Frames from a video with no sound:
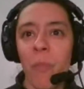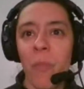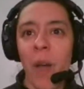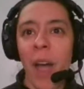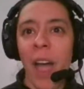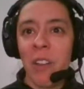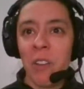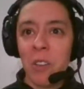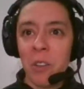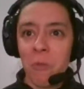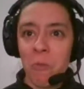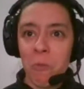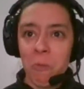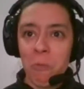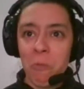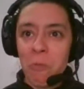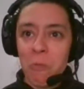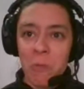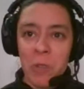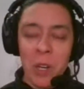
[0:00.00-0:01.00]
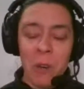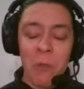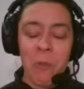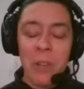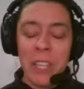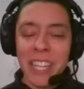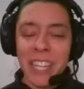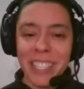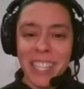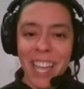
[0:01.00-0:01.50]
really excited
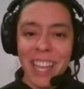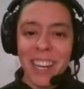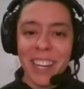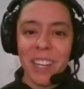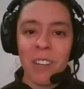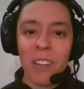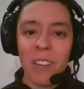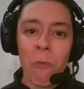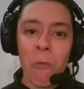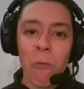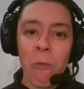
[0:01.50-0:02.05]
when my students